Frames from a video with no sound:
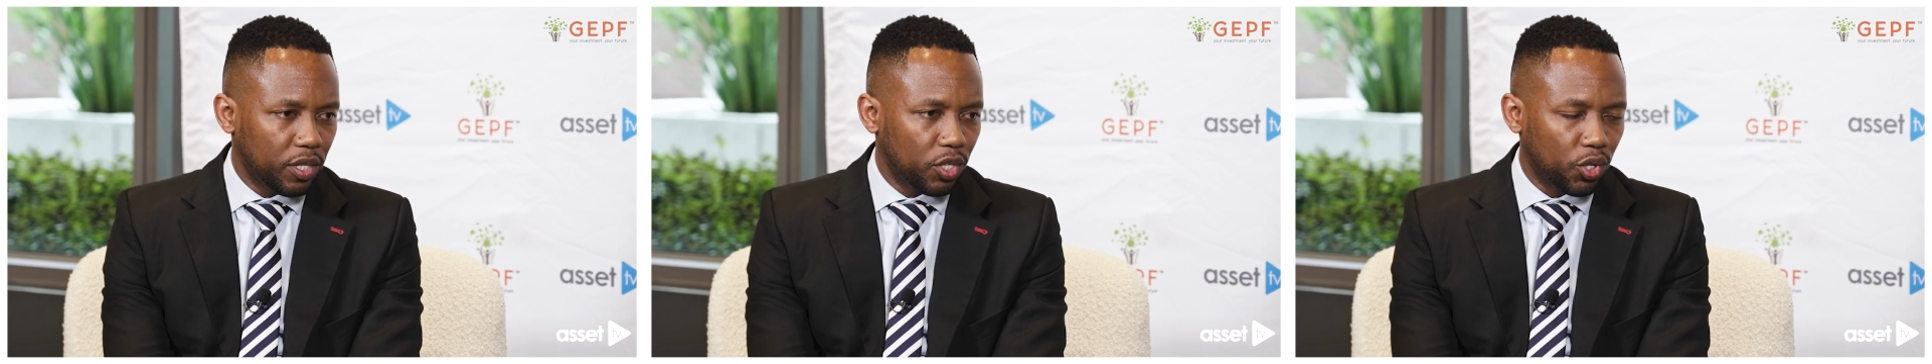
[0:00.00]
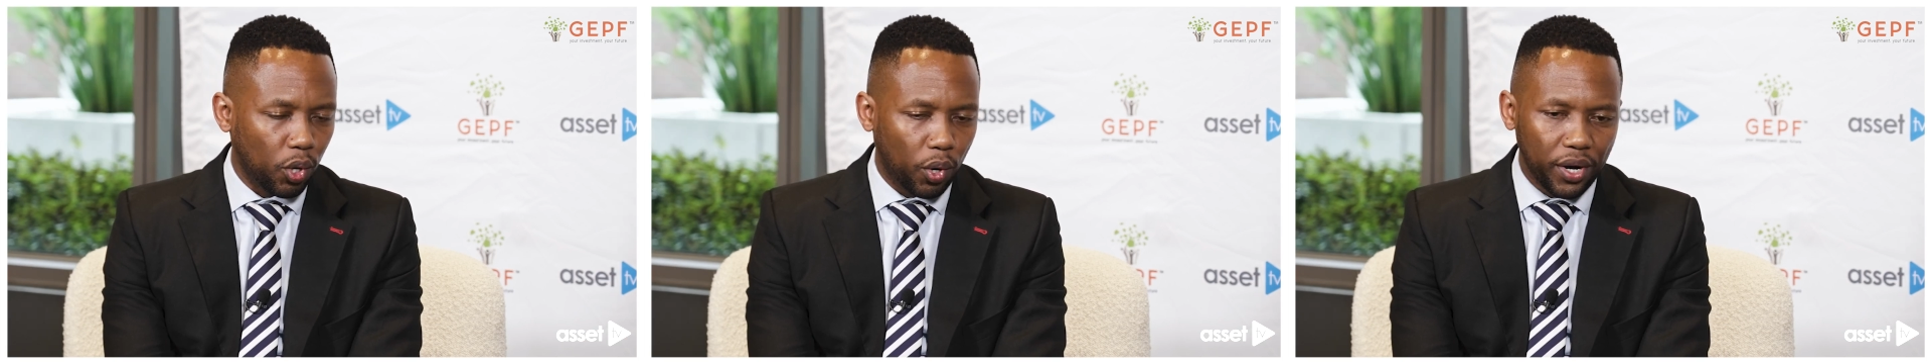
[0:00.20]

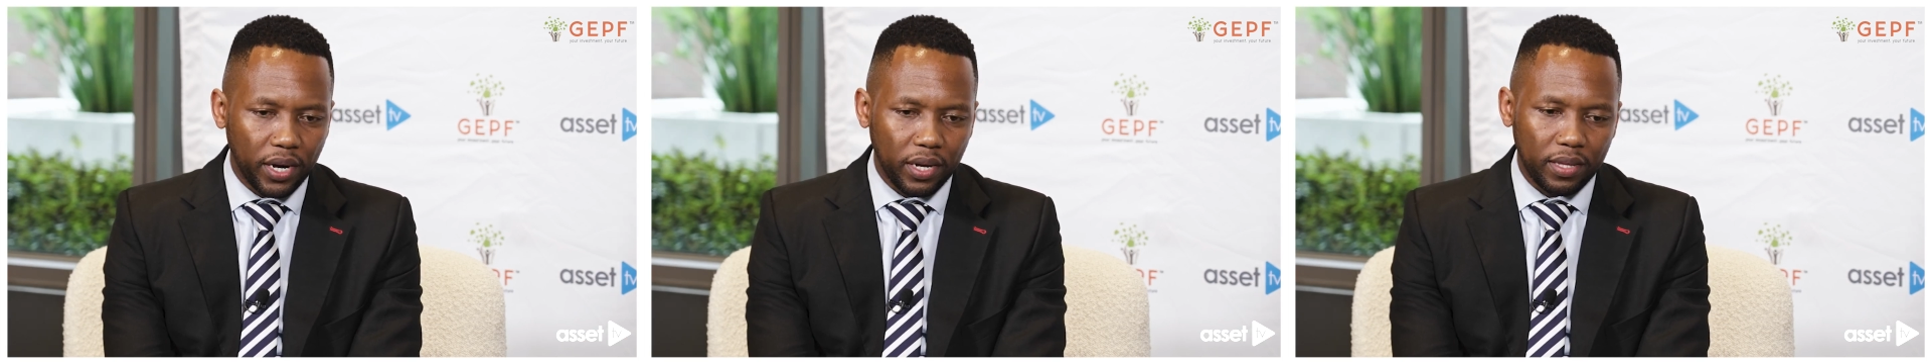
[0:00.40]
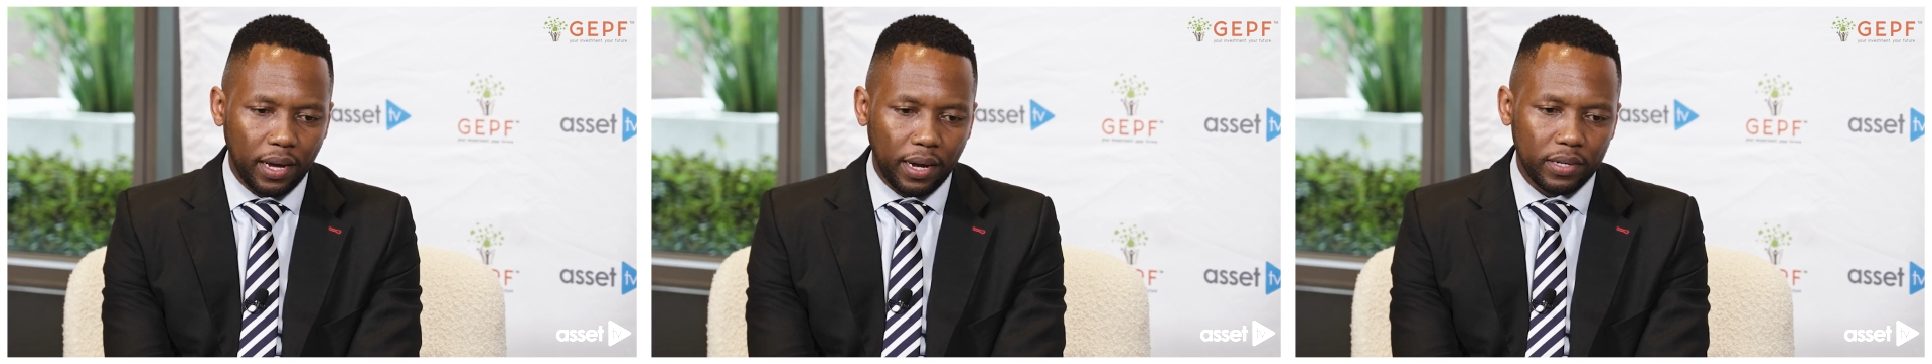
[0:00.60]

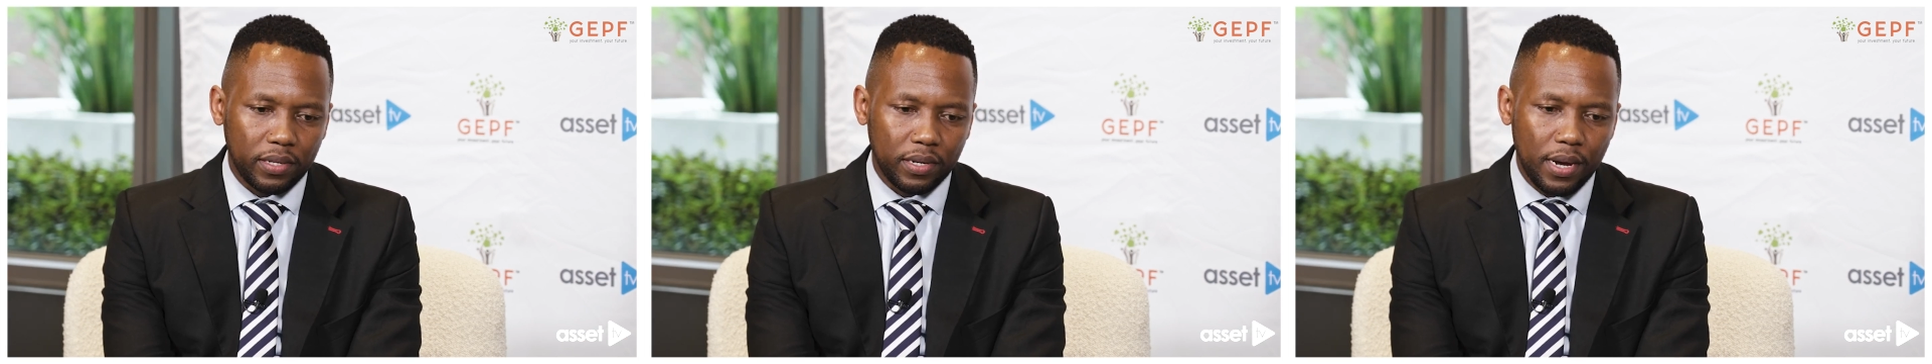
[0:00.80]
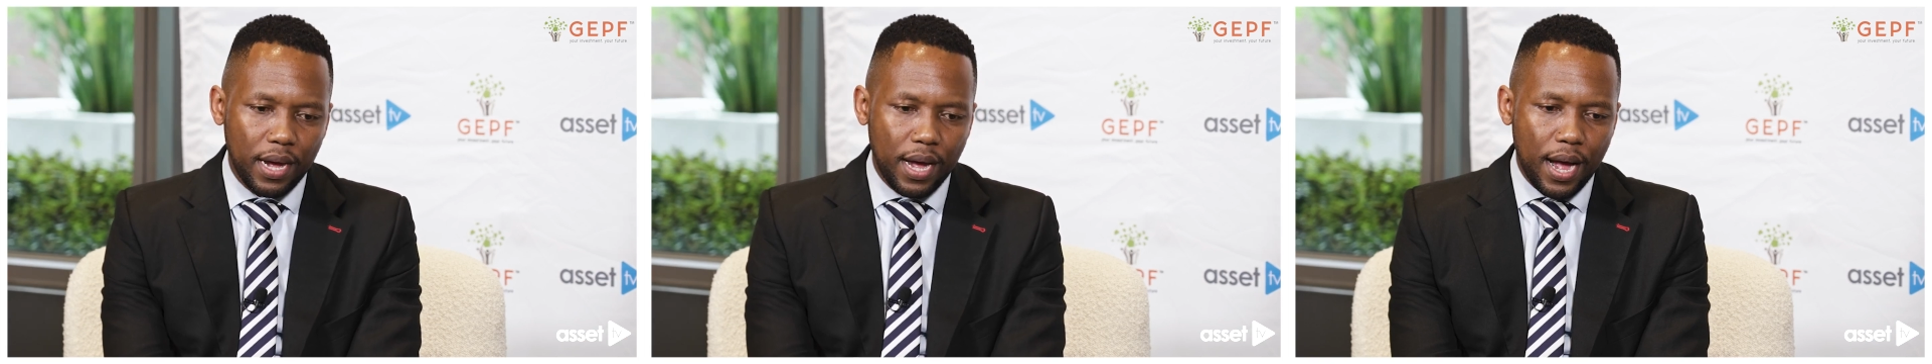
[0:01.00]
ensuring
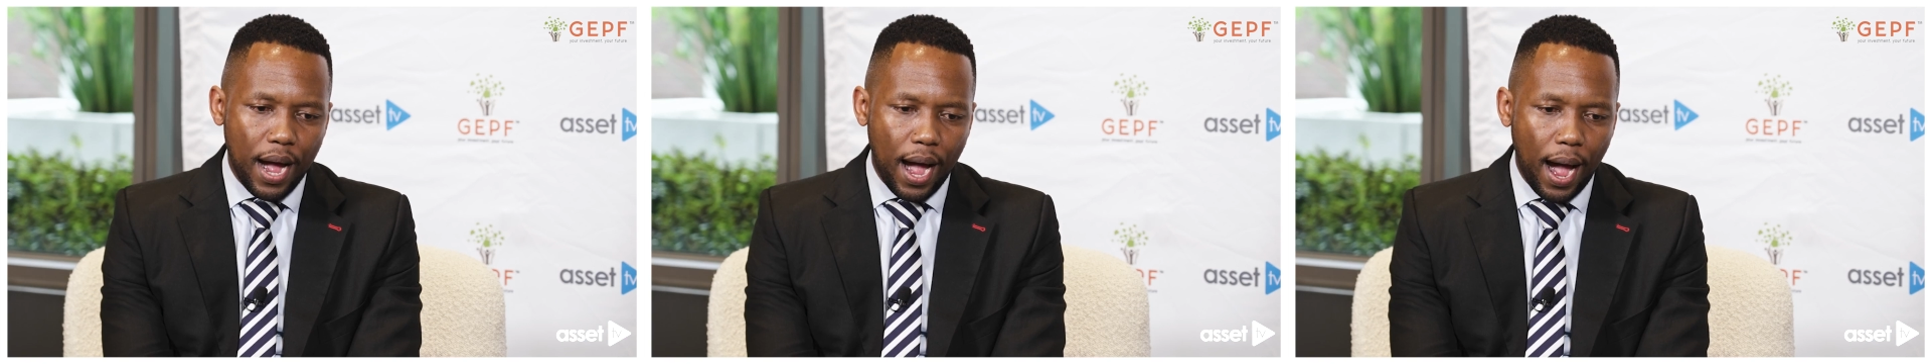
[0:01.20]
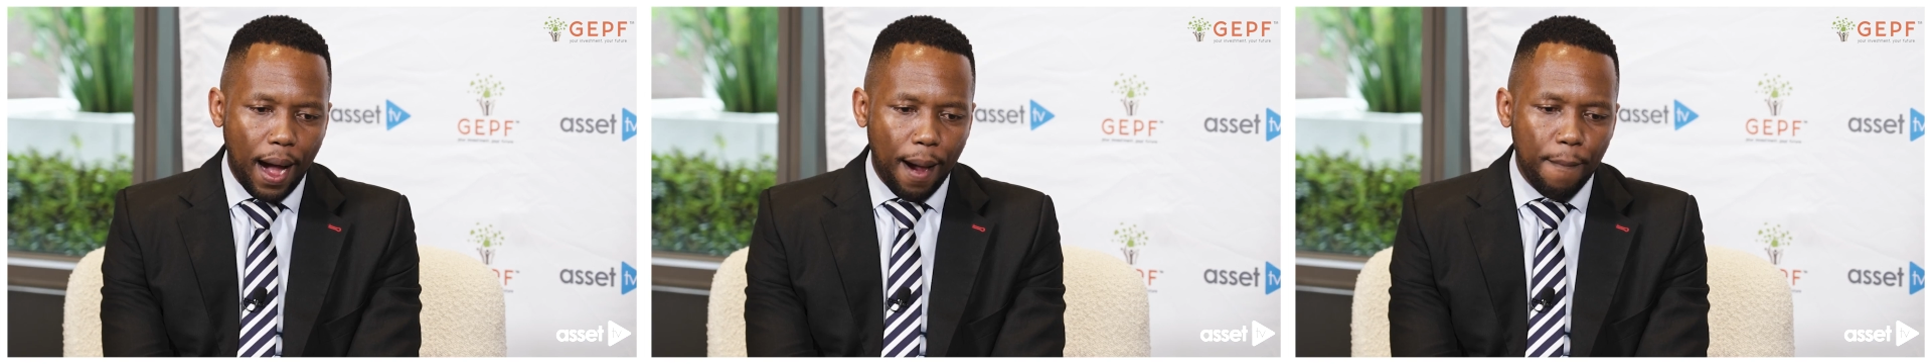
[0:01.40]
that
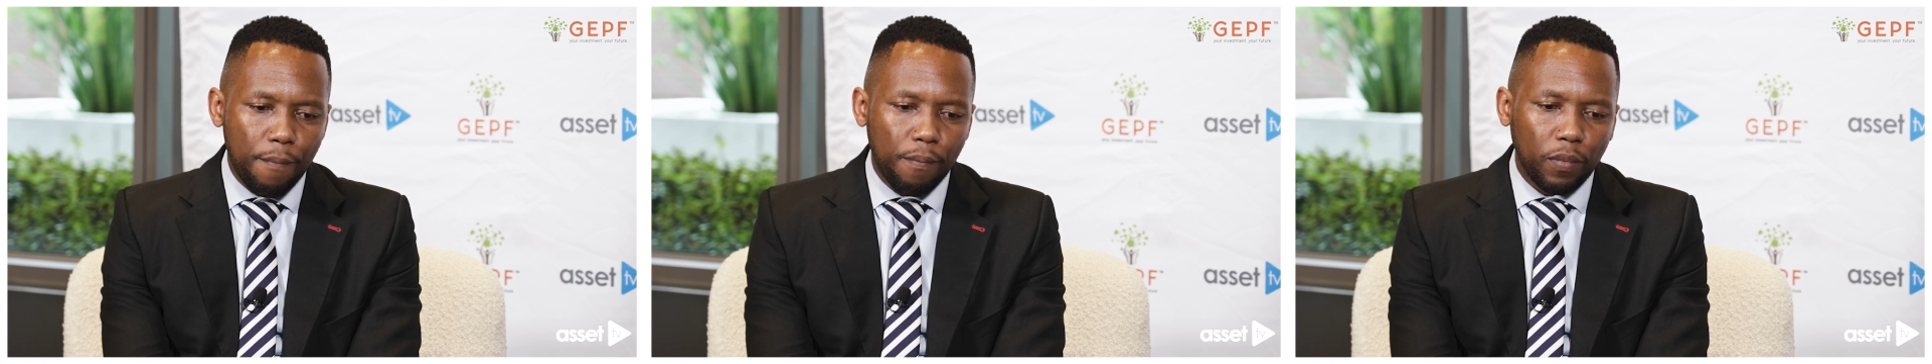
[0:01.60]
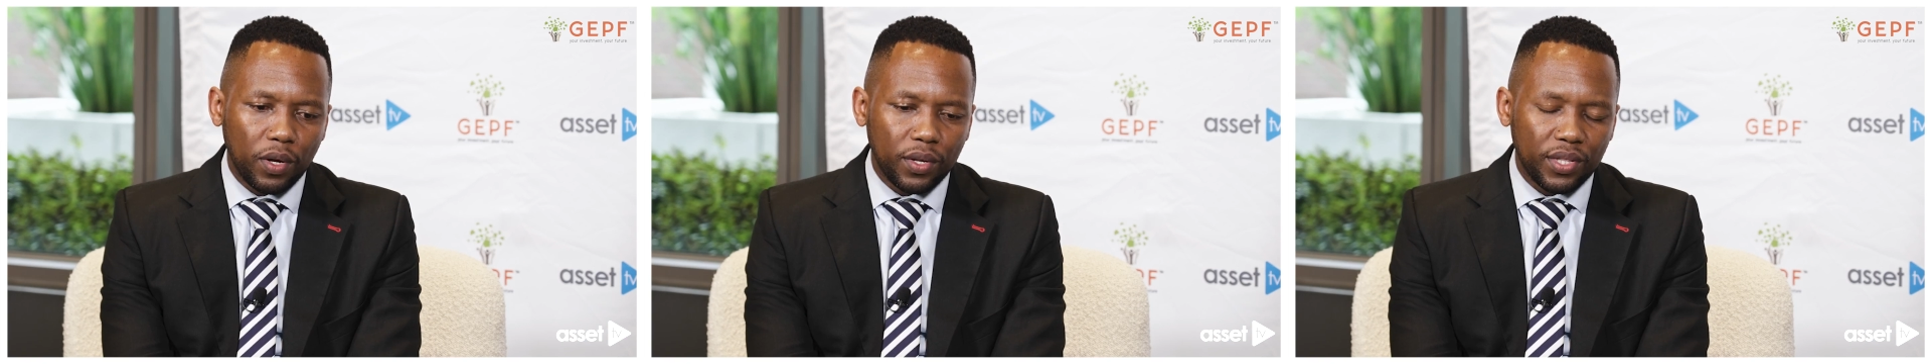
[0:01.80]

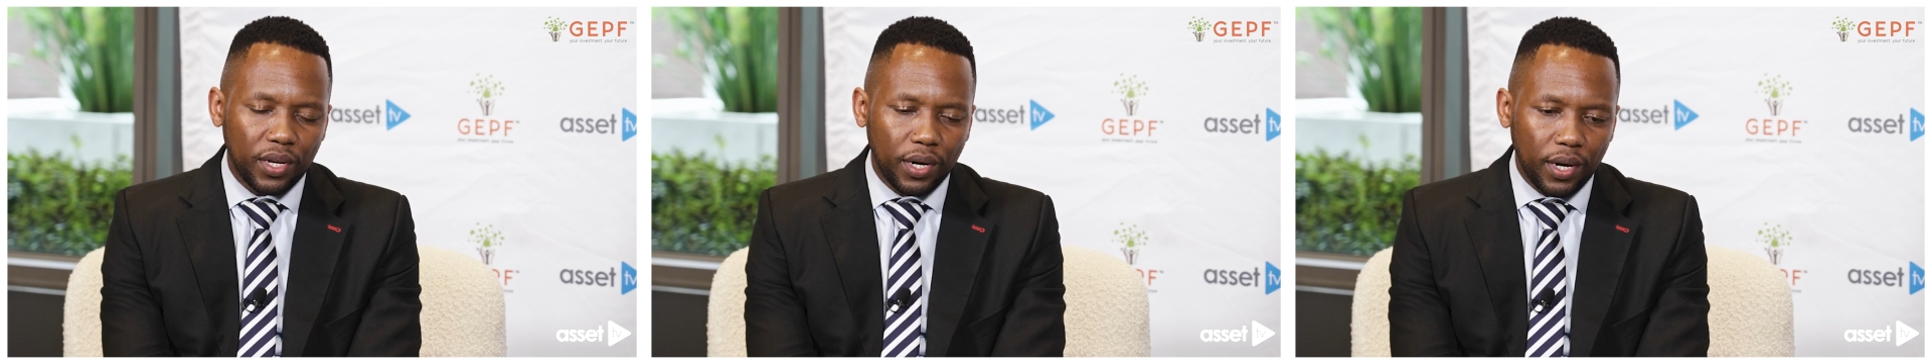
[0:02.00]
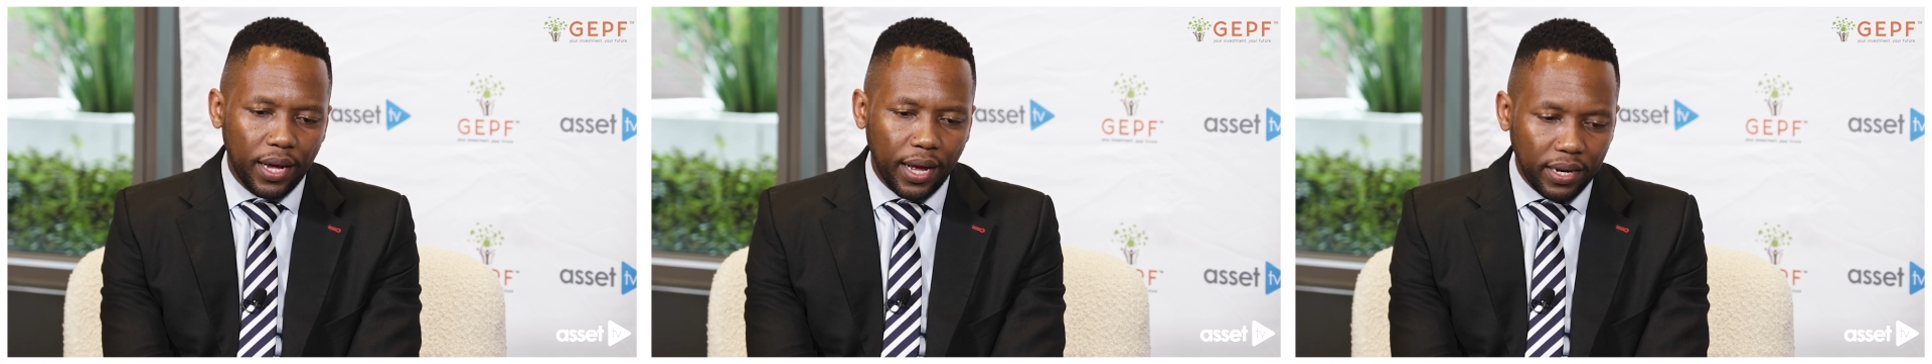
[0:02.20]
the